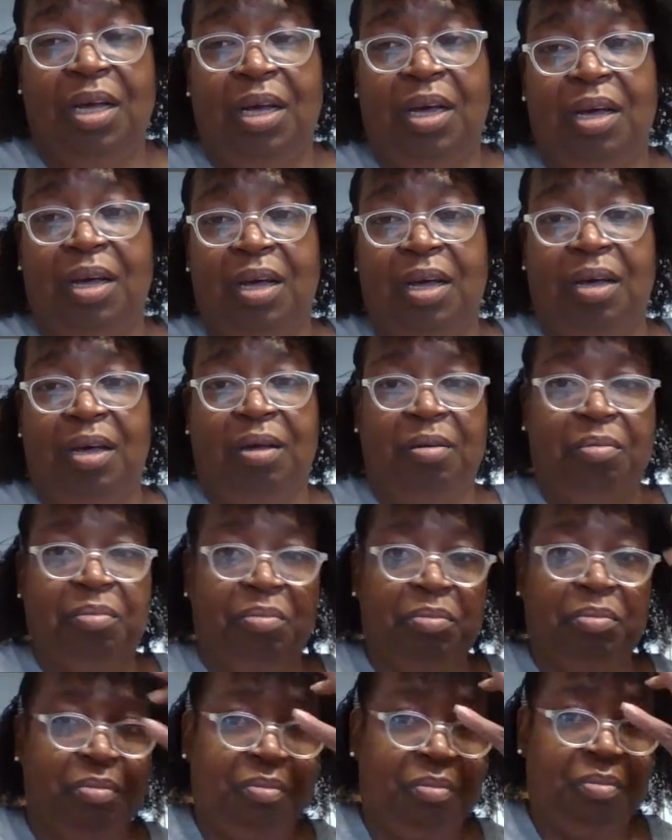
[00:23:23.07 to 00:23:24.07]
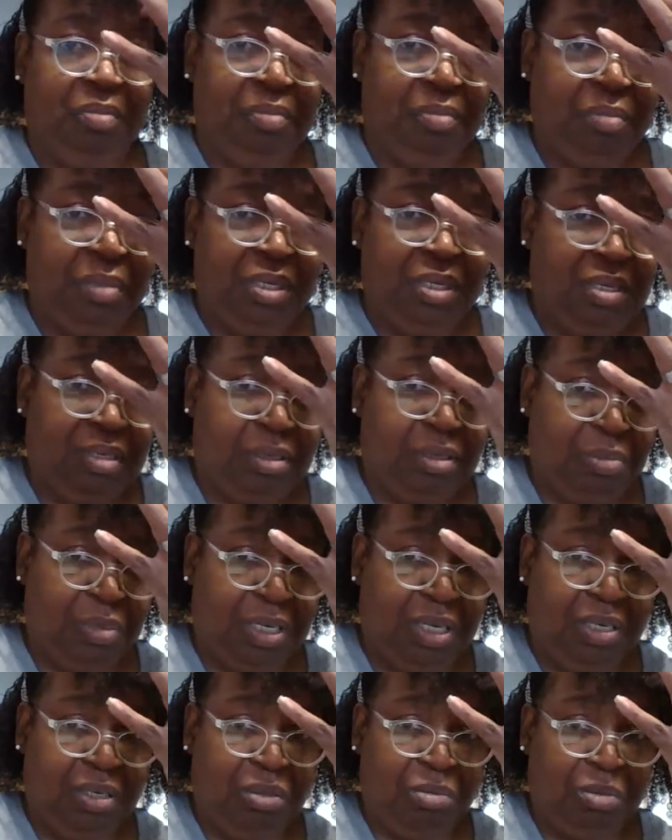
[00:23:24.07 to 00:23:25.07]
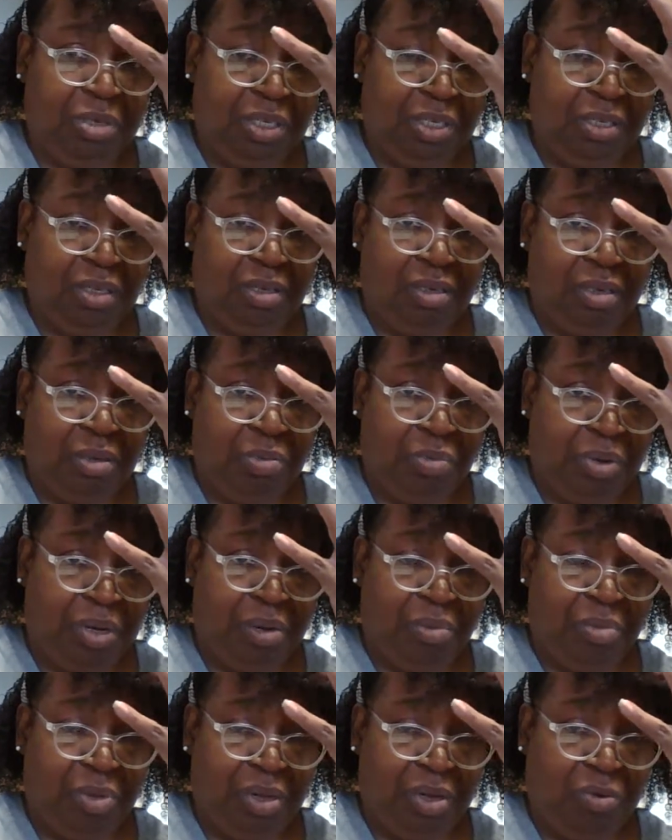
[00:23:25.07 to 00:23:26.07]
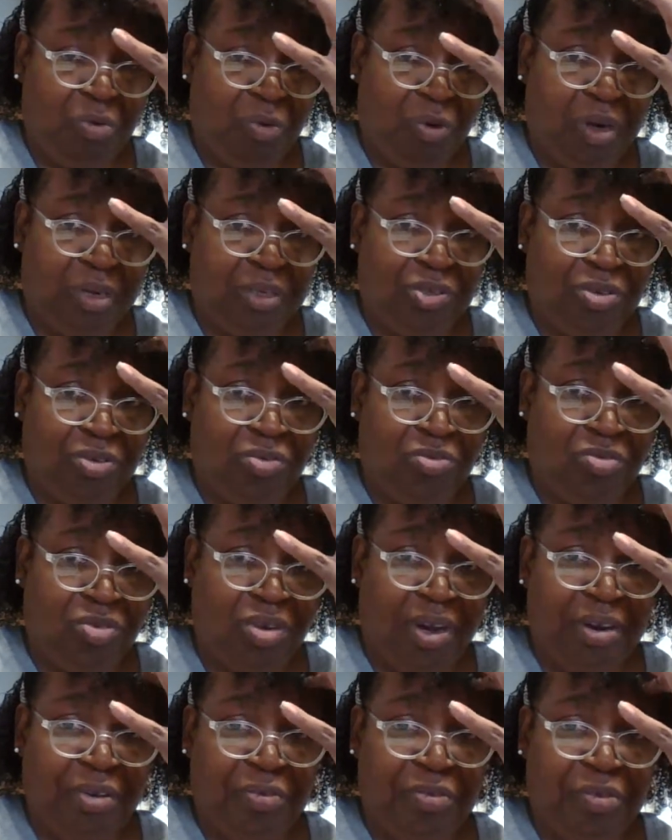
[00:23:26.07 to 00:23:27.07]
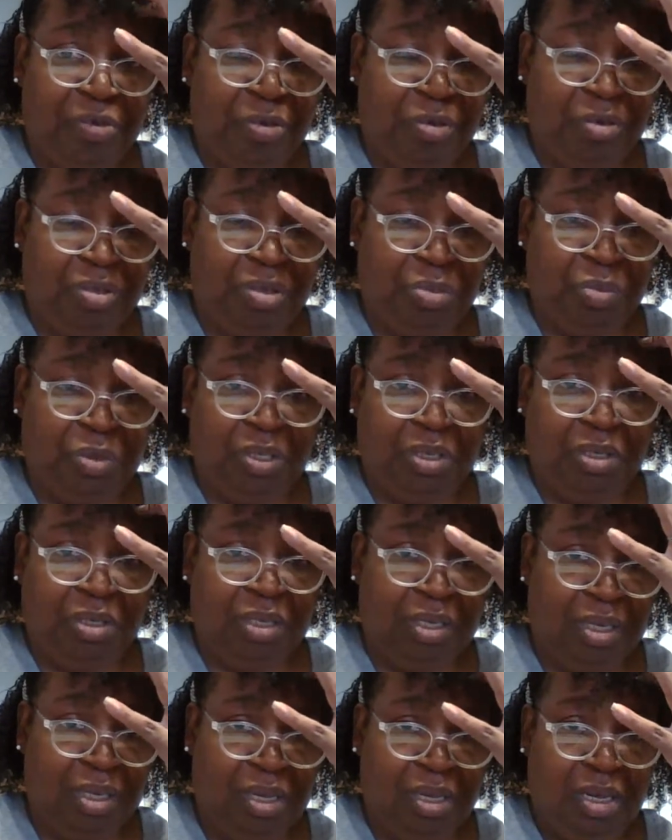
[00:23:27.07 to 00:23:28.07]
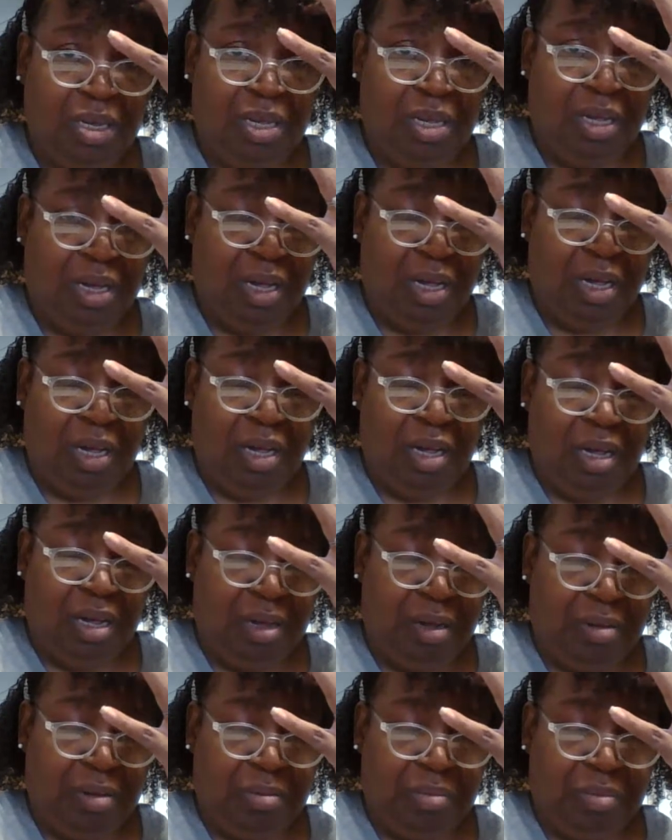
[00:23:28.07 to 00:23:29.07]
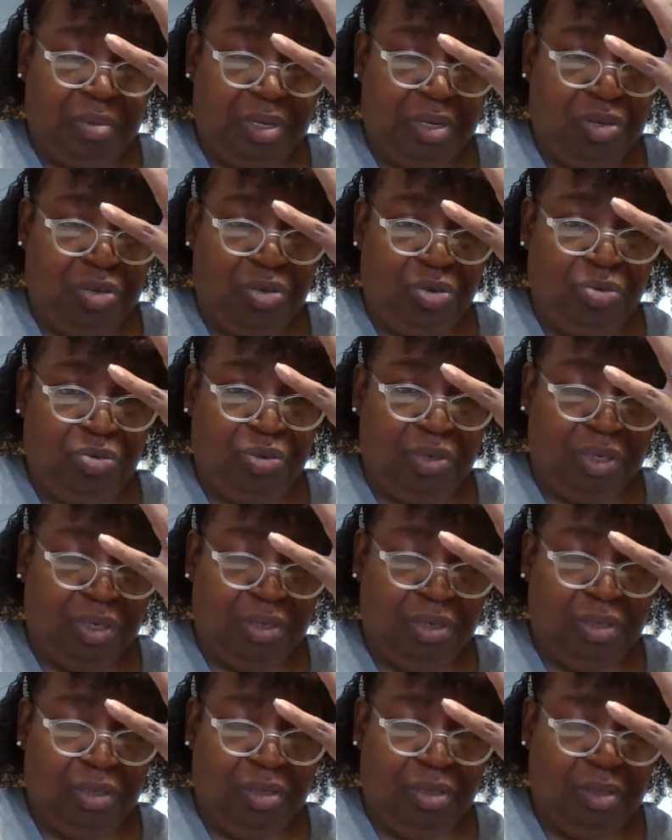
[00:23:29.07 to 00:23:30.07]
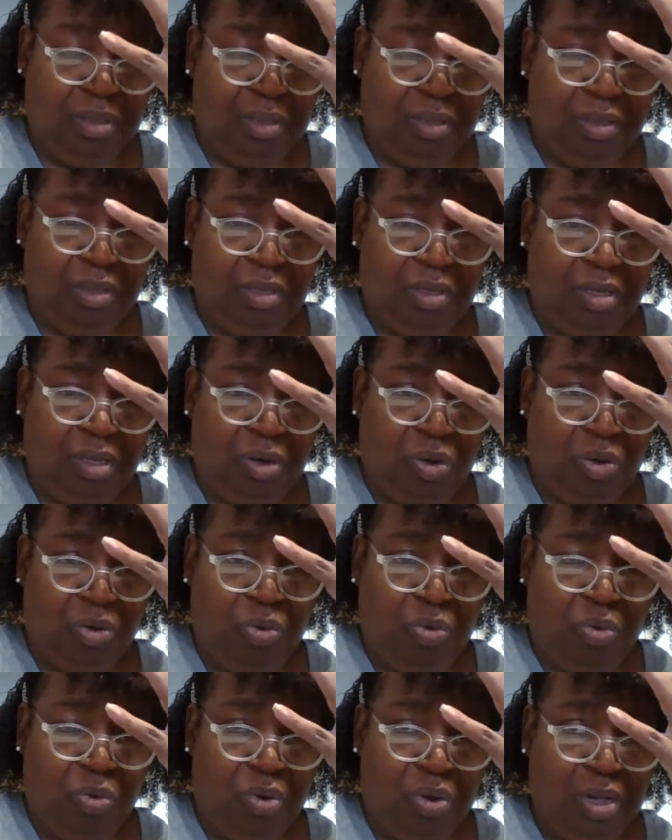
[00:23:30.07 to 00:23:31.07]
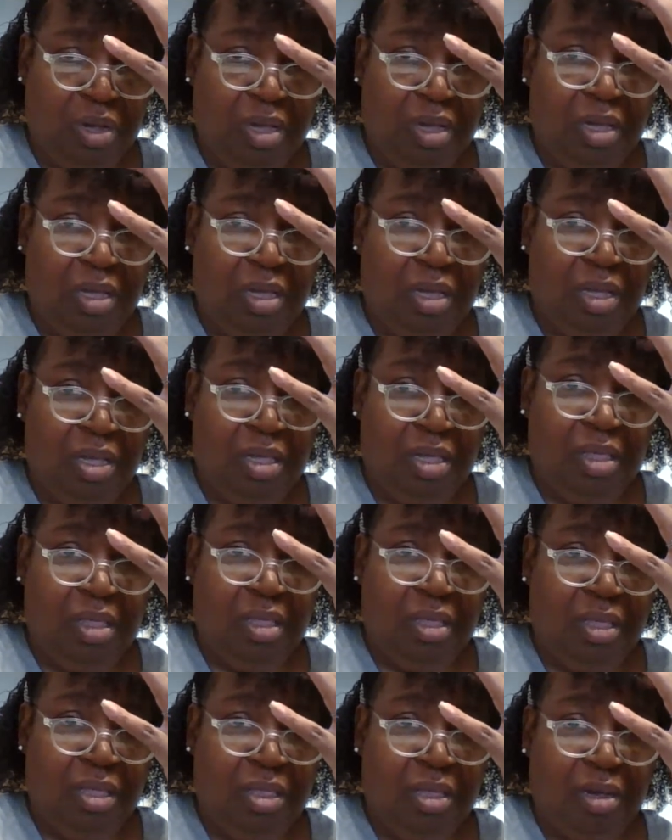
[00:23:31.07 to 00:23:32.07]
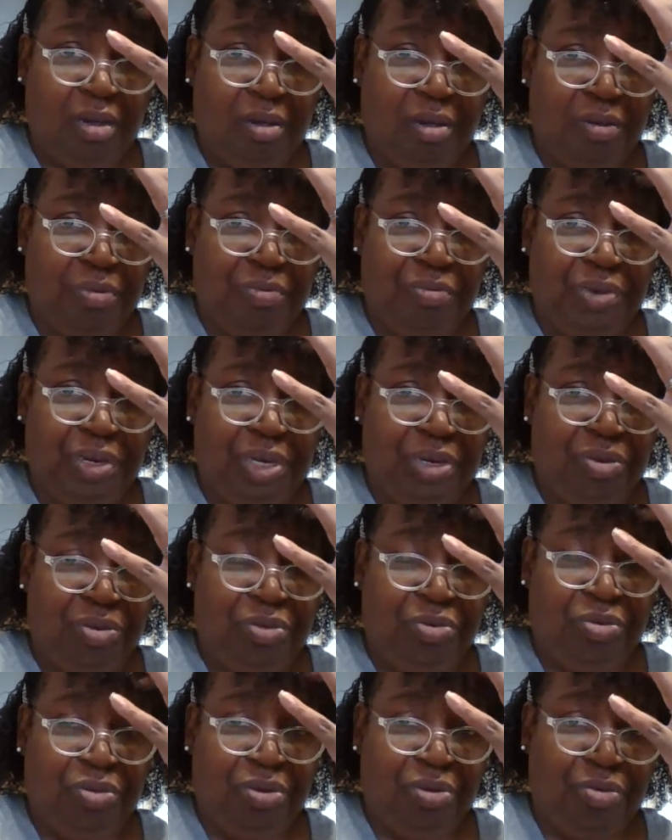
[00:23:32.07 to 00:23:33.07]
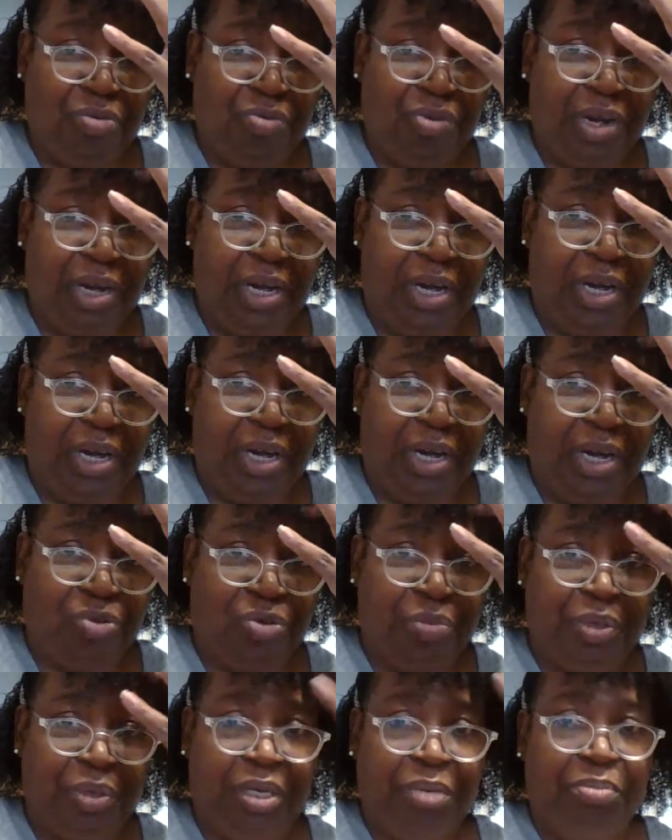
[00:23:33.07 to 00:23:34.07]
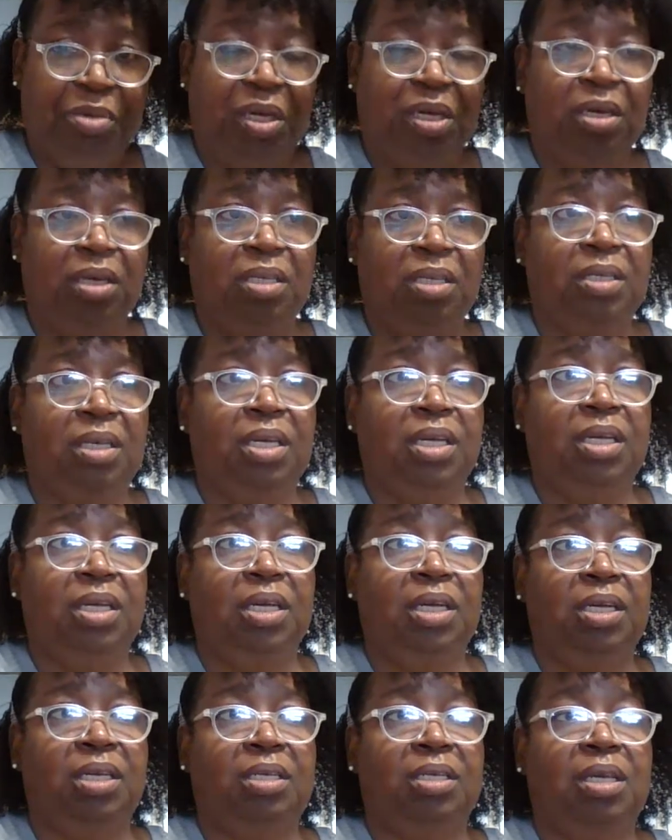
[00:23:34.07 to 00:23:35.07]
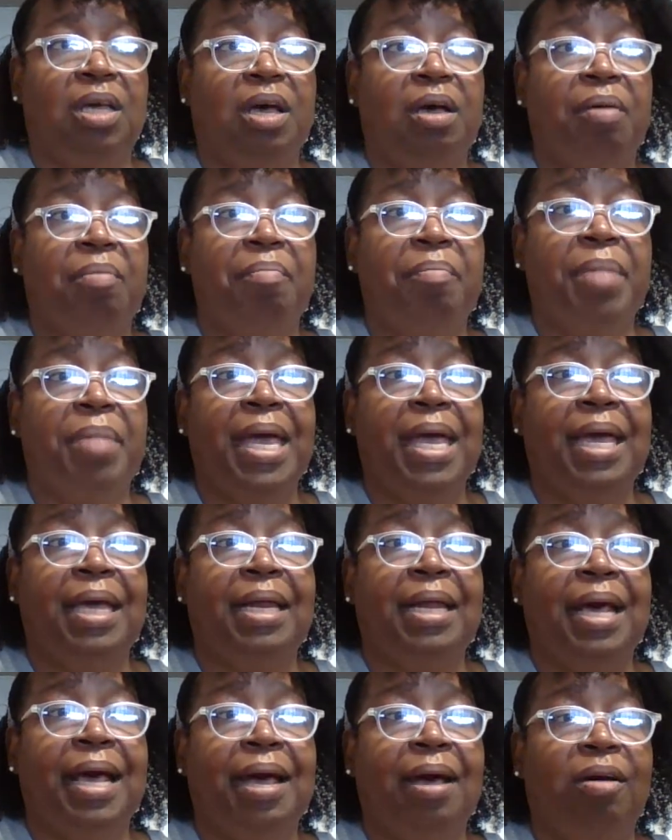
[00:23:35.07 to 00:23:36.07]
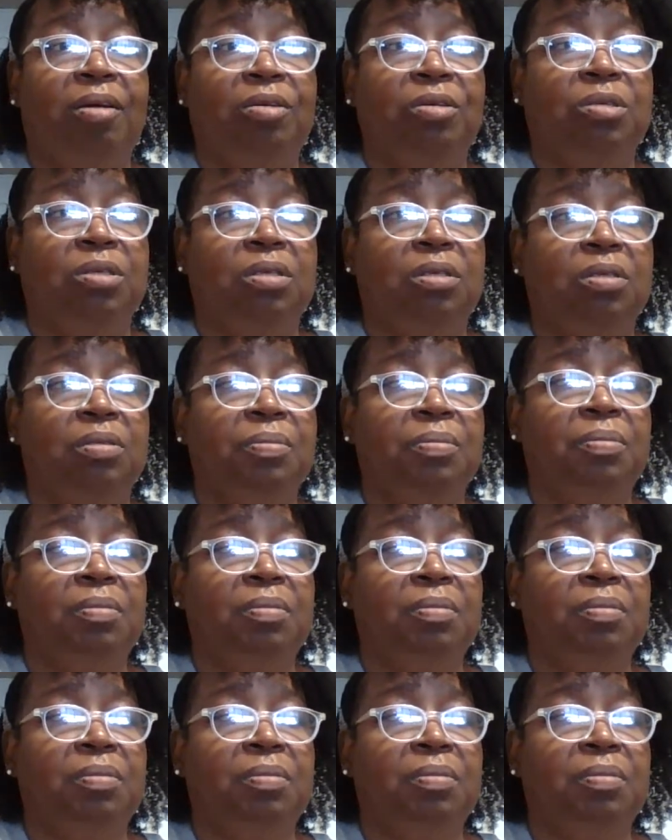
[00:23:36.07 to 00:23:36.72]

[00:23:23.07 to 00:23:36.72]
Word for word: um because my husband is going to buy me a washer and dryer for christmas um a new one so they're going to redo the garage for me because it is a madhouse